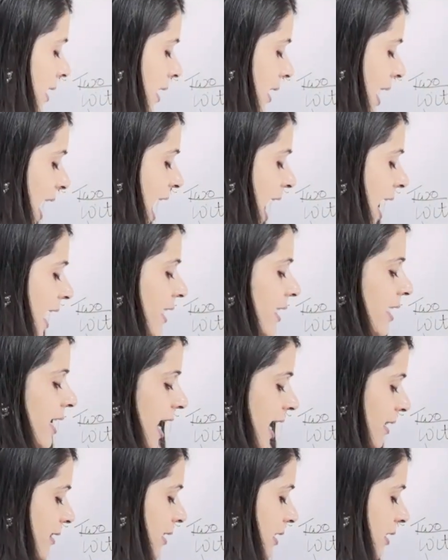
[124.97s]
and
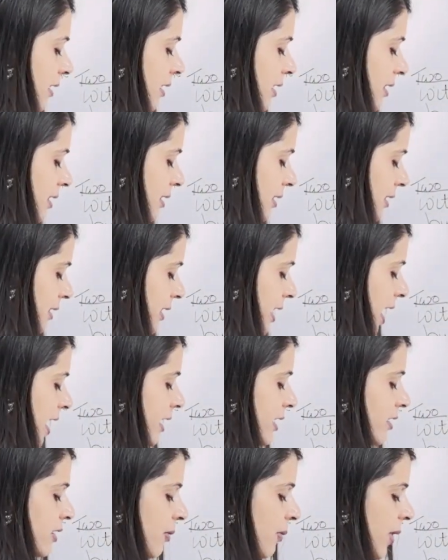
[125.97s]
gather. There
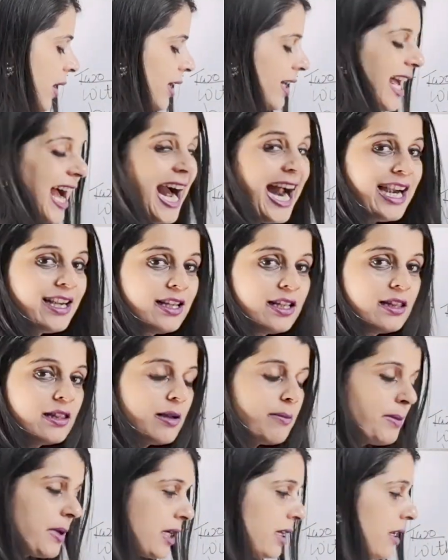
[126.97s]
is a word and in the
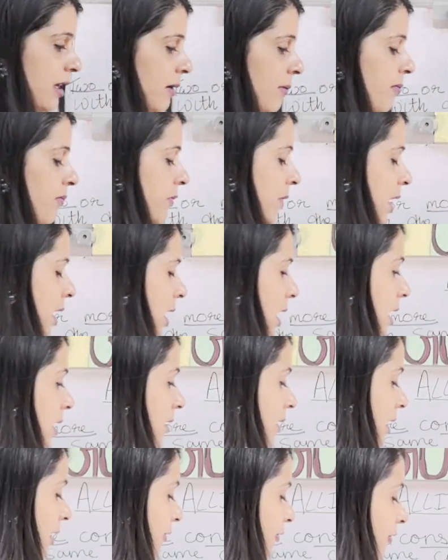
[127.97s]
middle.
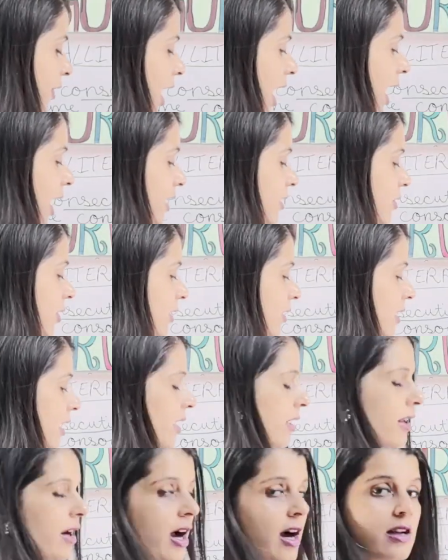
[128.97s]
The flowers on the
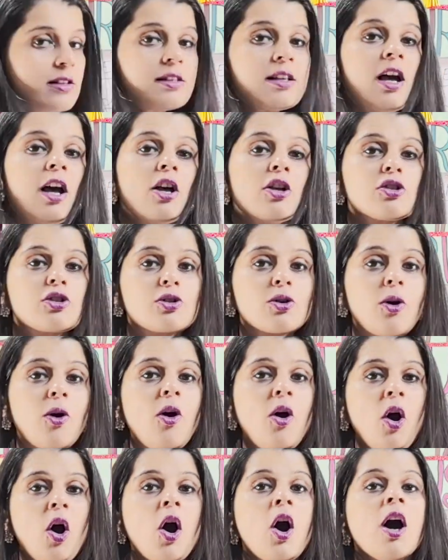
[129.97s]
grass. So
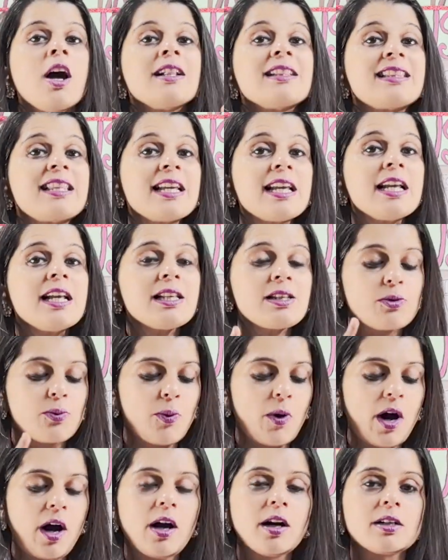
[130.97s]
these
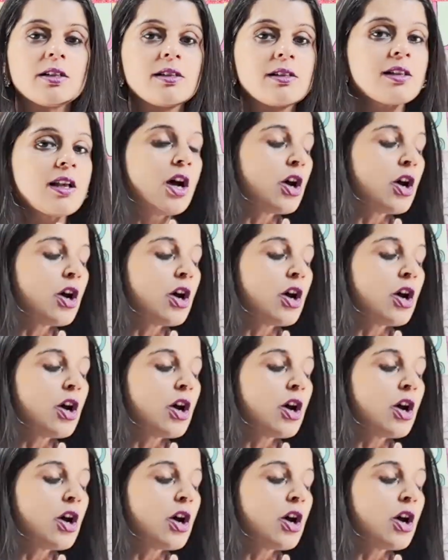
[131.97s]
words,